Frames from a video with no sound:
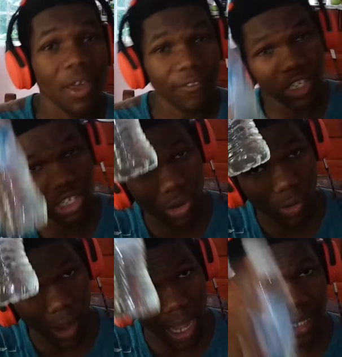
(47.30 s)
have to drink
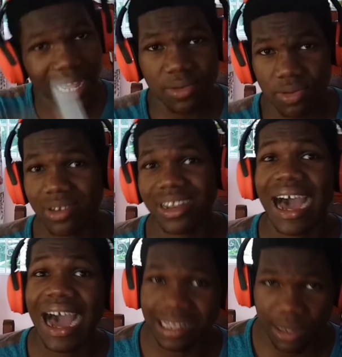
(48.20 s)
water and sort
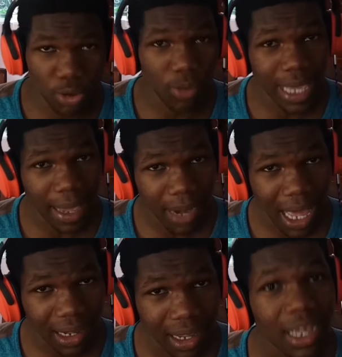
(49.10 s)
hot if you want me get
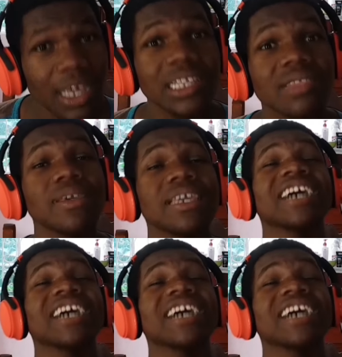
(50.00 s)
black. It's been